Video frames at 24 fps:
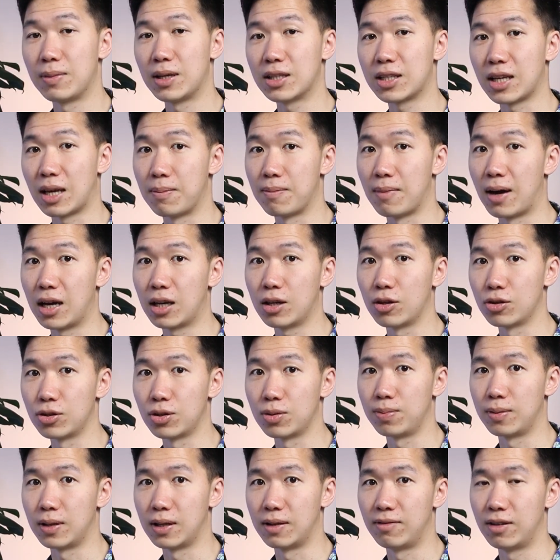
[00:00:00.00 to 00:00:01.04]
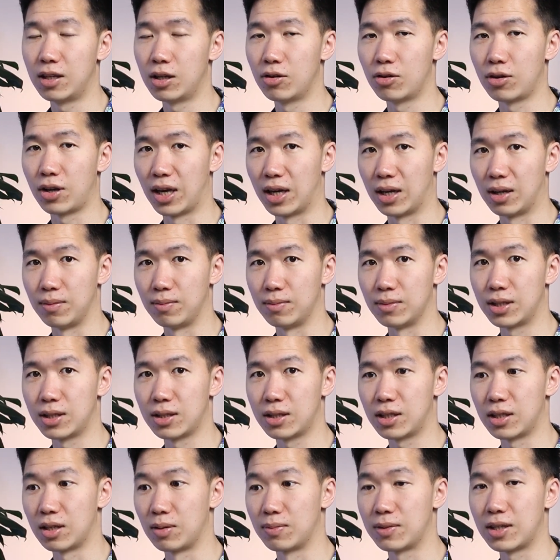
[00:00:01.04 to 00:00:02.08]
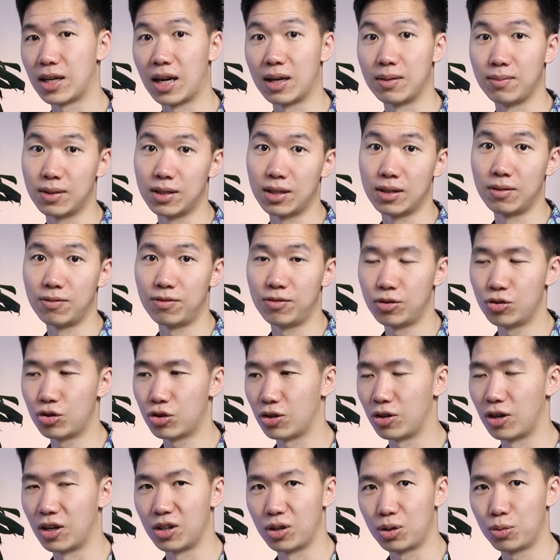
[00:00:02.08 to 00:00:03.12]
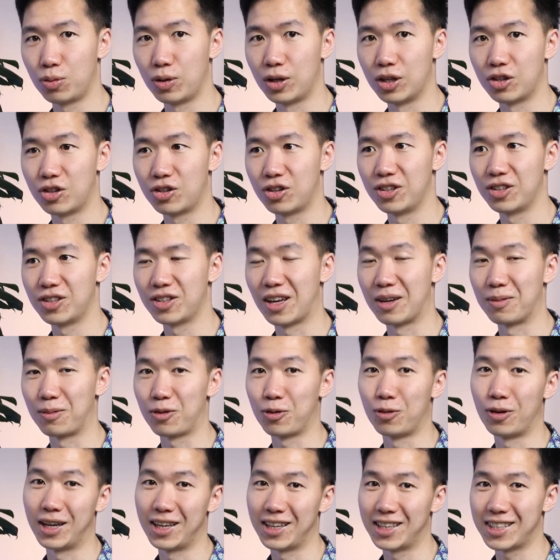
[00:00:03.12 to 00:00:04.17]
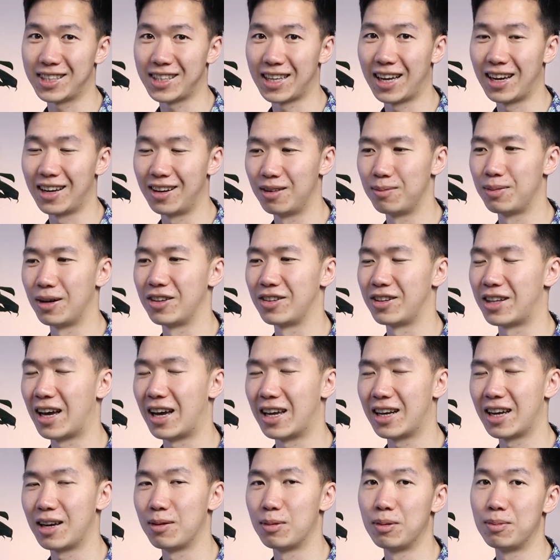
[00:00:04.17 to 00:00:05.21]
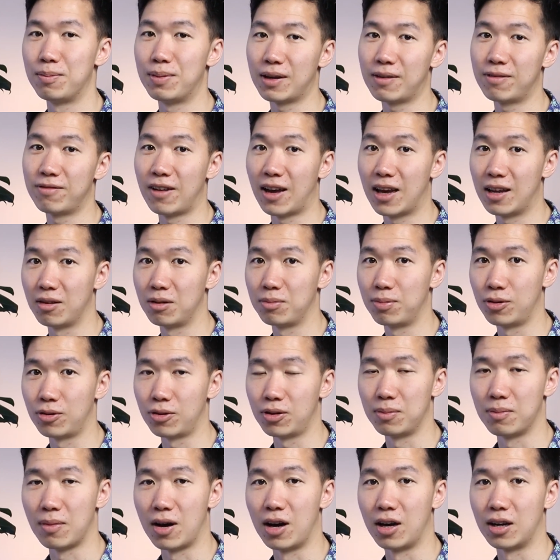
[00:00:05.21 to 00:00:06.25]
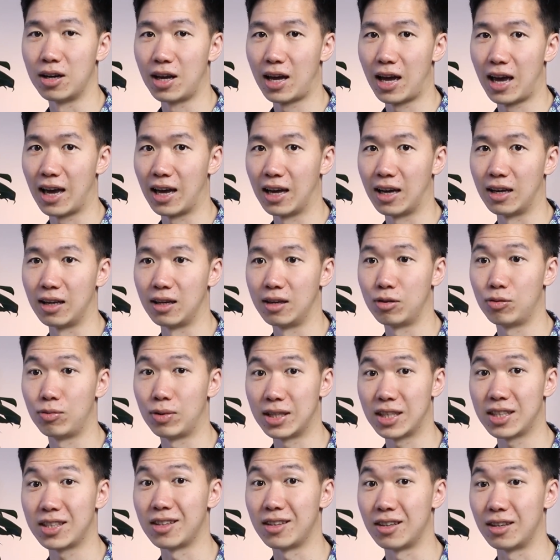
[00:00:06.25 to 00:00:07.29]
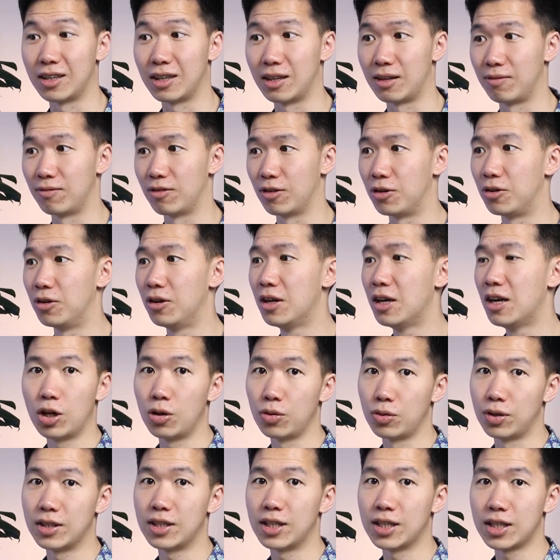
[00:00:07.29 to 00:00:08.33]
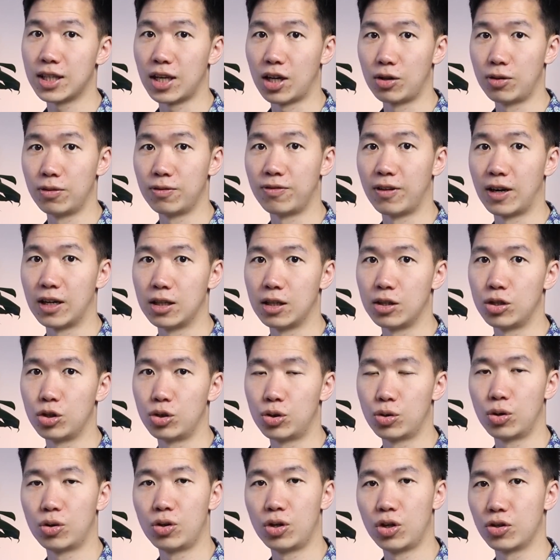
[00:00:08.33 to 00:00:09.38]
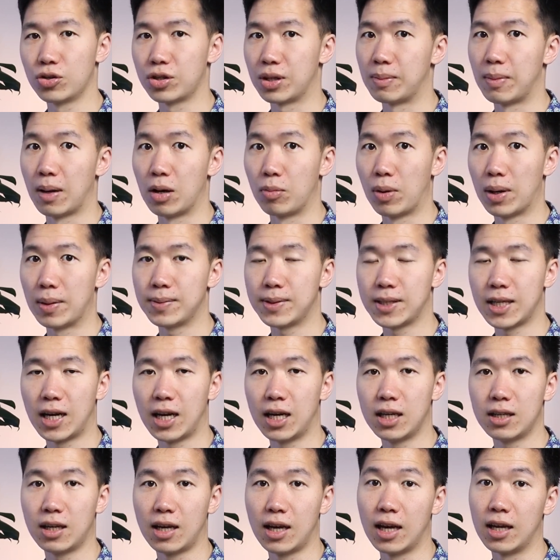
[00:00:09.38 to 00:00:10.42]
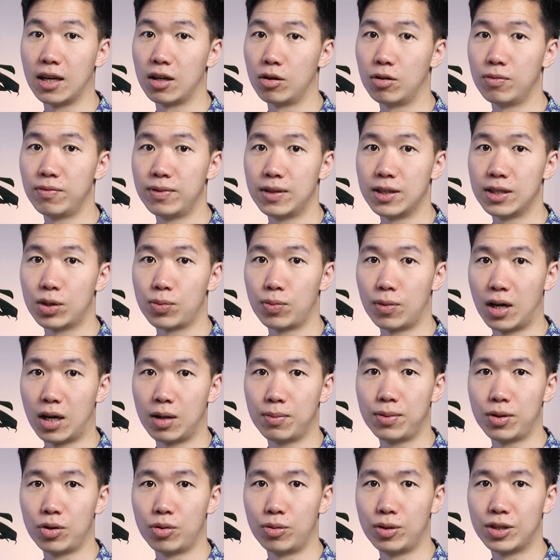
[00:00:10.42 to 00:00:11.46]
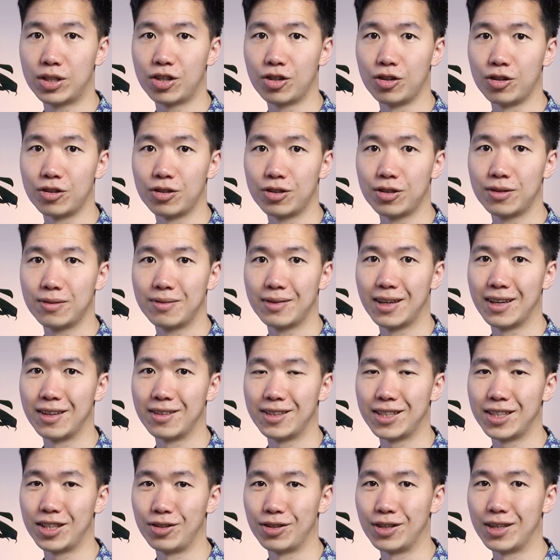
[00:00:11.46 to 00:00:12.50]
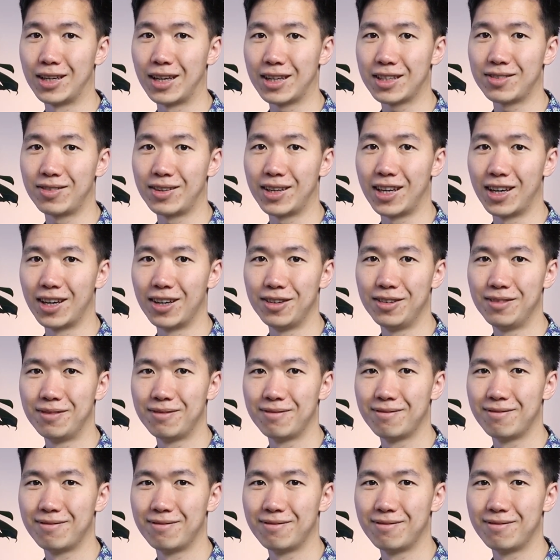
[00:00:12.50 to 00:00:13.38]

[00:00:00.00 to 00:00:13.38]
means I might also play video games sometimes in the future on Twitch, so I'm quite excited about that. I'm a big fan of Pokemon and Resident Evil. So this is how you find the tutorials on my website, and hope this will help your research. I'll see you in the next video.